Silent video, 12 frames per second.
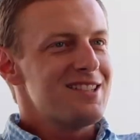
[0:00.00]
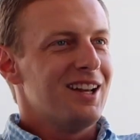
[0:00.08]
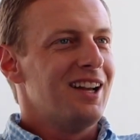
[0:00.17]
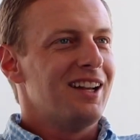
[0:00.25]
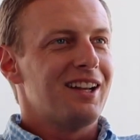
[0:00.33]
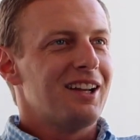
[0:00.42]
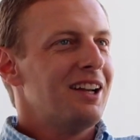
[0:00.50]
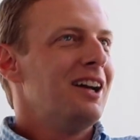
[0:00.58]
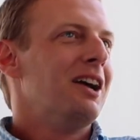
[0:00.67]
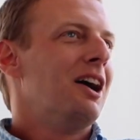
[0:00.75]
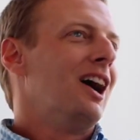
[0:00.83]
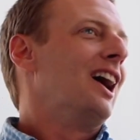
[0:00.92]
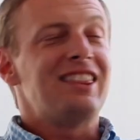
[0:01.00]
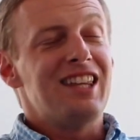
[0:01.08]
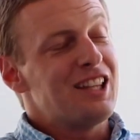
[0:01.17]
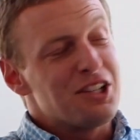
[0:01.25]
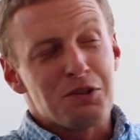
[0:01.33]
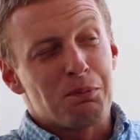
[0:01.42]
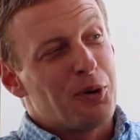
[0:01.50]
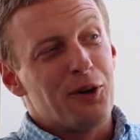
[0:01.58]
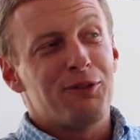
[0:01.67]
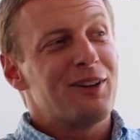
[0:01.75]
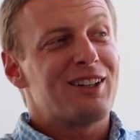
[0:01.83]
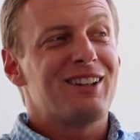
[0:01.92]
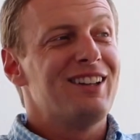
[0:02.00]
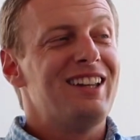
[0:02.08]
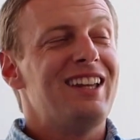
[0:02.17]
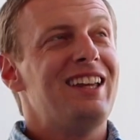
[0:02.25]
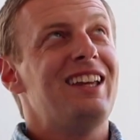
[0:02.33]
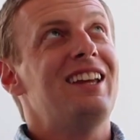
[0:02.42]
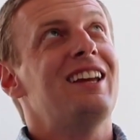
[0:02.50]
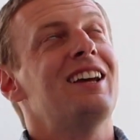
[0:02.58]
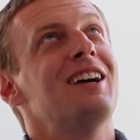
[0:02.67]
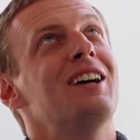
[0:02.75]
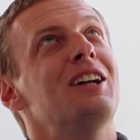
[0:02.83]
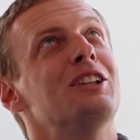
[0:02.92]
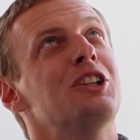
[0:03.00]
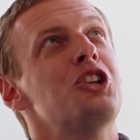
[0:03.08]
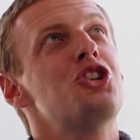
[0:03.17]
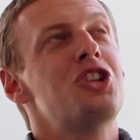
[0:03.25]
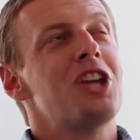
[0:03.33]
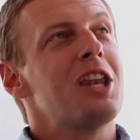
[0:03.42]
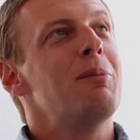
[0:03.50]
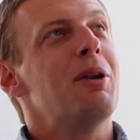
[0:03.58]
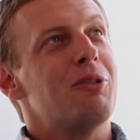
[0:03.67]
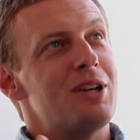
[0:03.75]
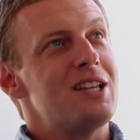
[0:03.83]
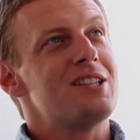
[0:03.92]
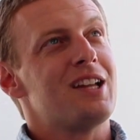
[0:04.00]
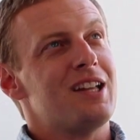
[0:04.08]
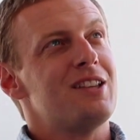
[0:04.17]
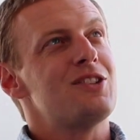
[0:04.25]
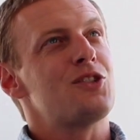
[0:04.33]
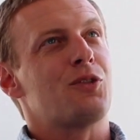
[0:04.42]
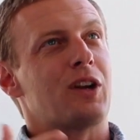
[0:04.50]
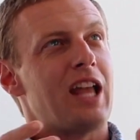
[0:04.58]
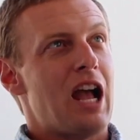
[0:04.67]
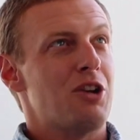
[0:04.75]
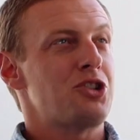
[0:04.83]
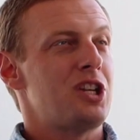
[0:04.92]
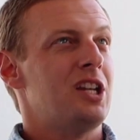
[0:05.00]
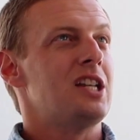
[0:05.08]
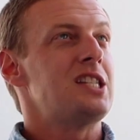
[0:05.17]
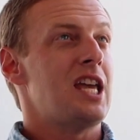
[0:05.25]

it's like, I think there's perfectly legitimate reasons for Kalshi to